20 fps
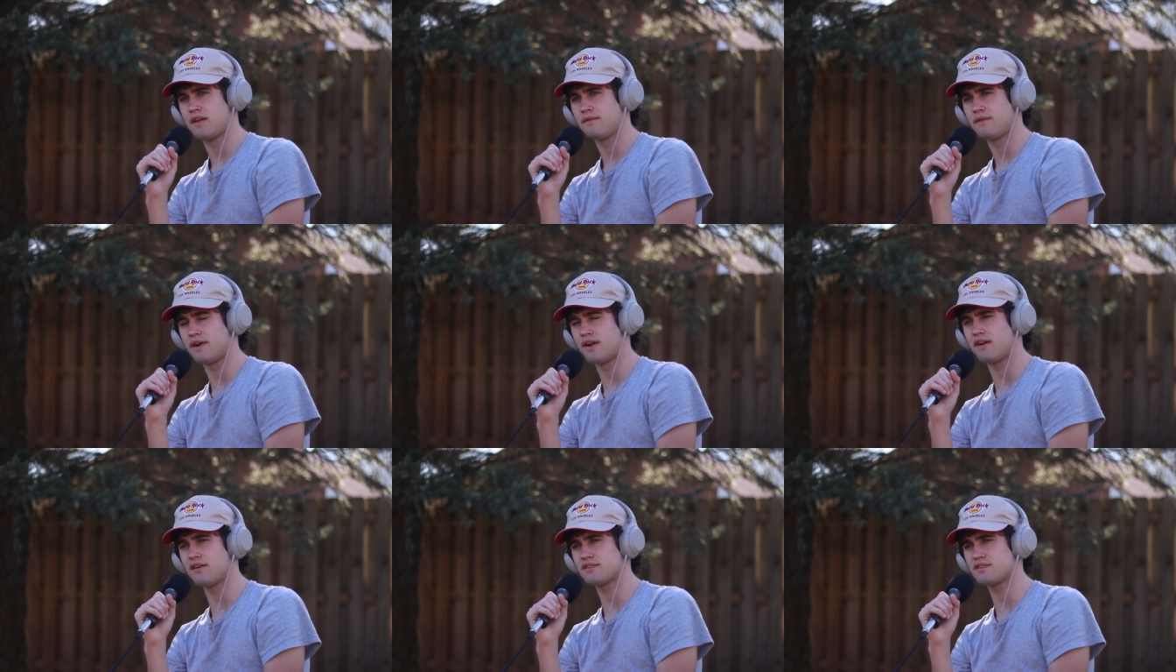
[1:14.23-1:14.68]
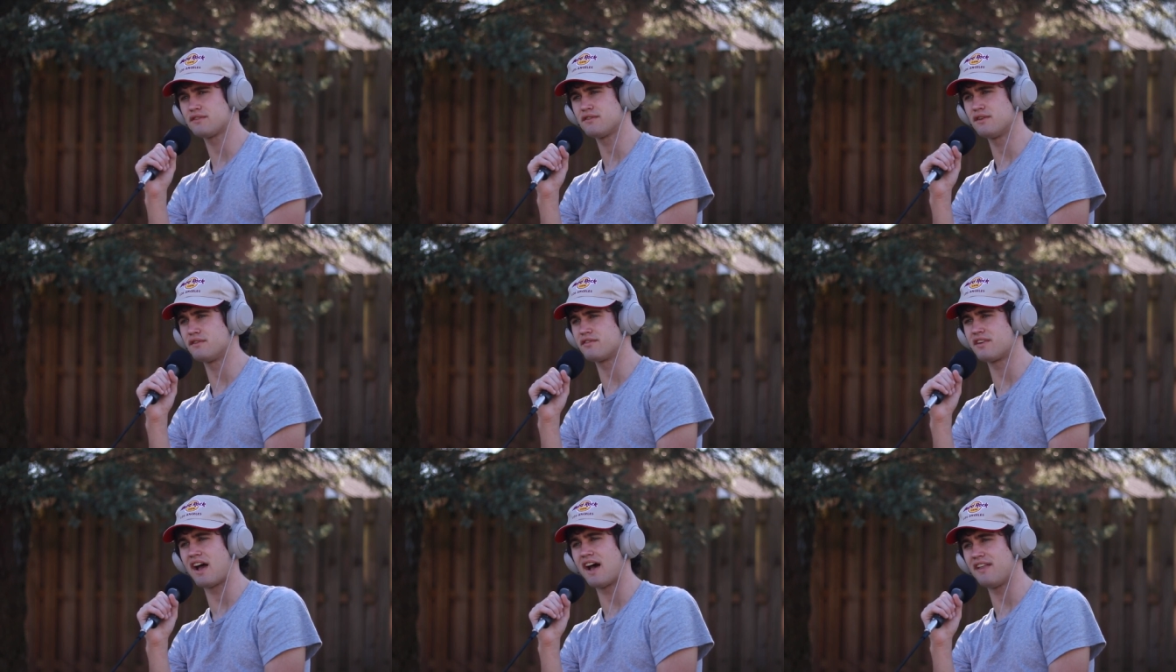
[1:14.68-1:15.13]
but also
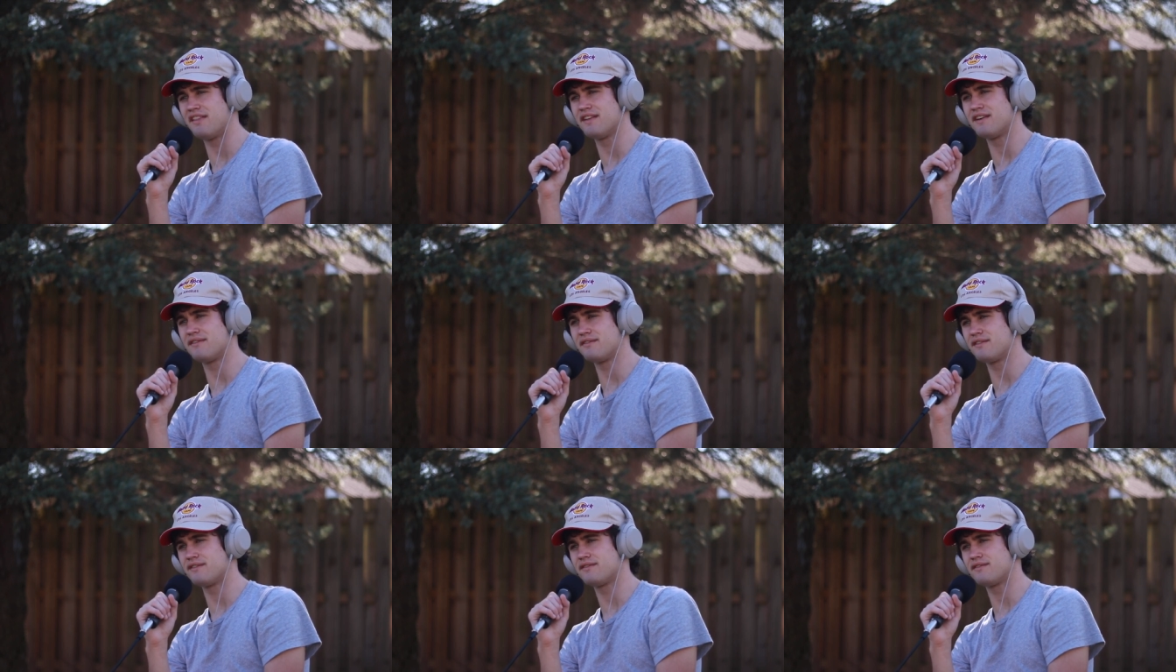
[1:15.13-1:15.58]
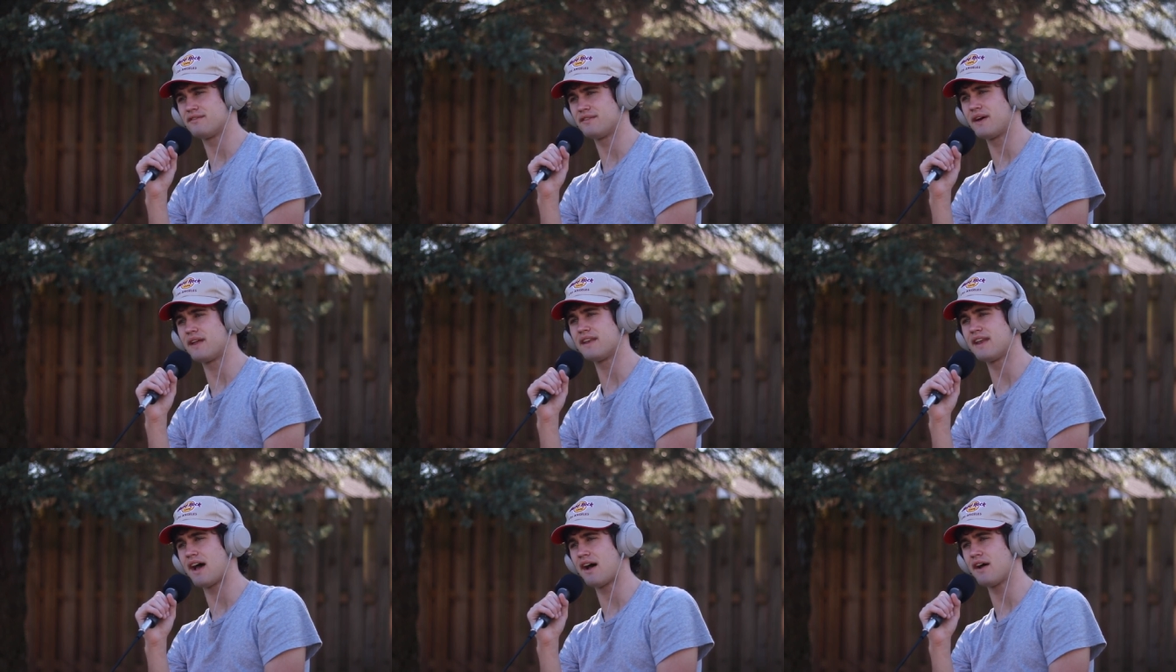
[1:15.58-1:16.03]
you've gotten them. But
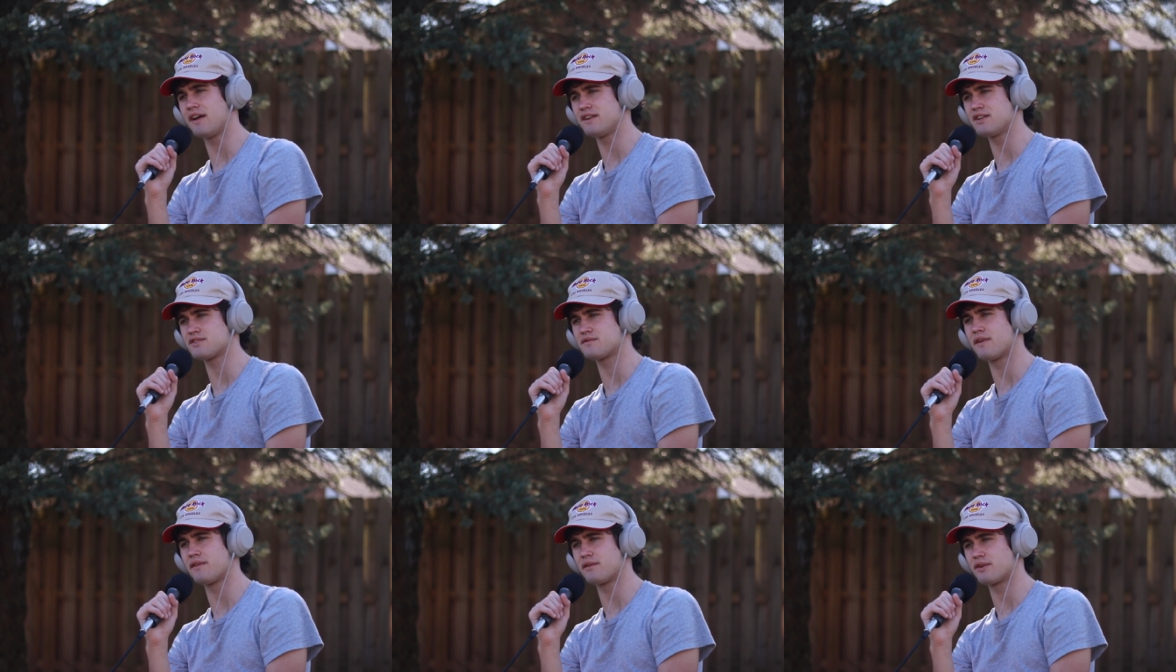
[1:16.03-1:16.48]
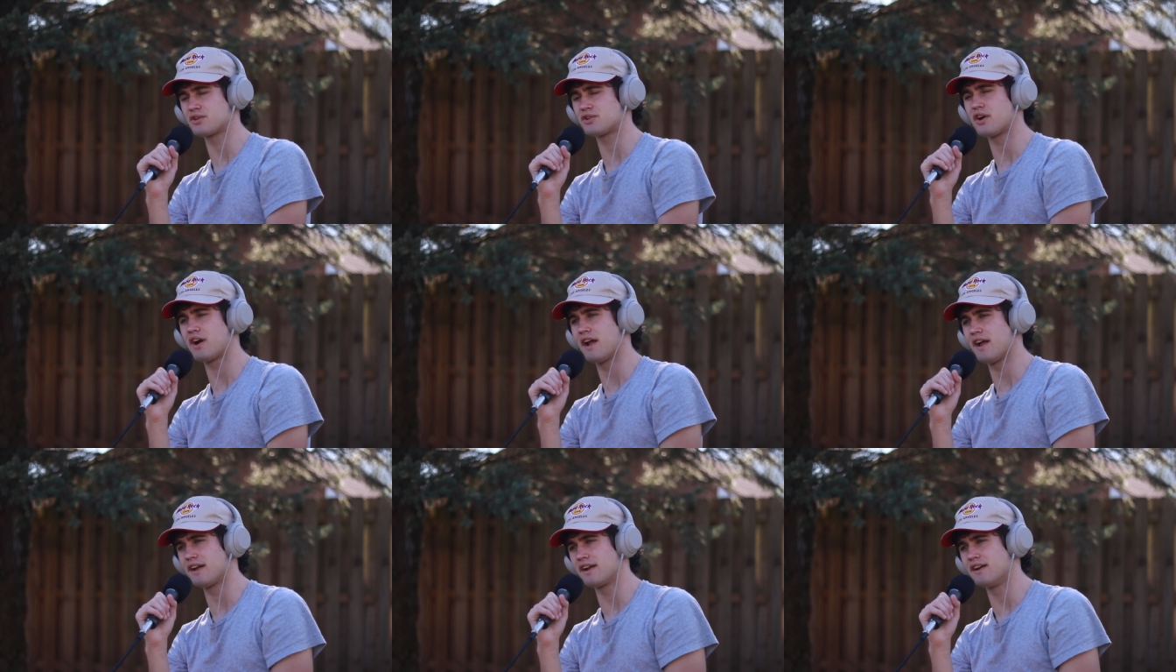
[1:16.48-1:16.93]
I think now I, I just remember
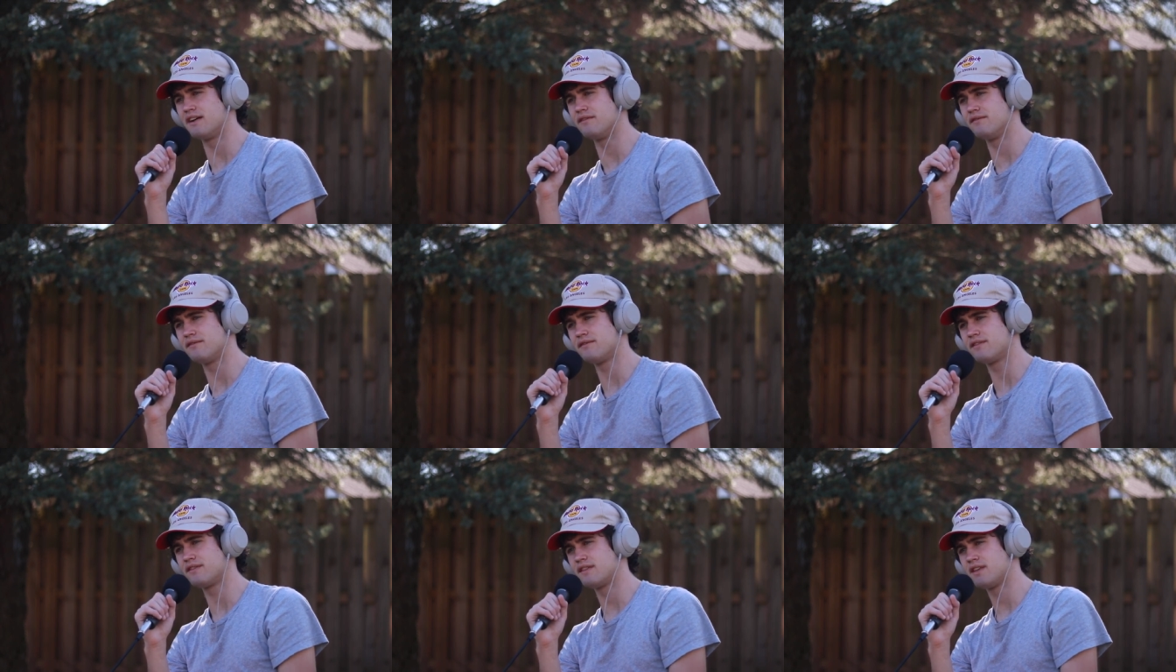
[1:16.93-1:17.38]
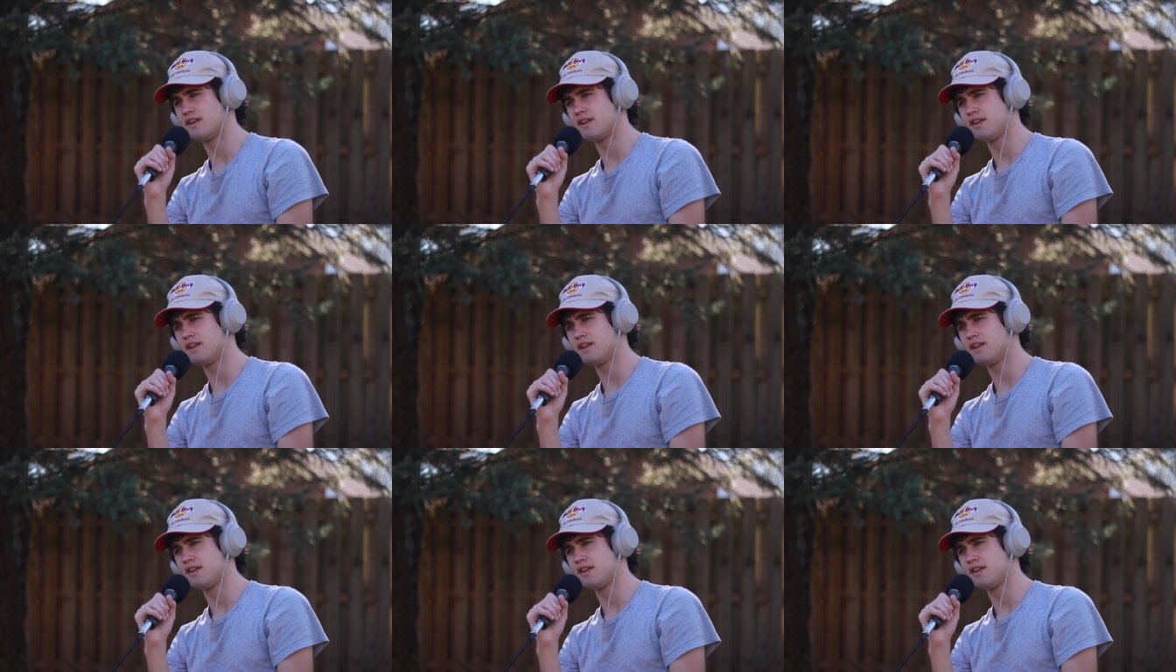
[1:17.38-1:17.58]
trying them. Yeah.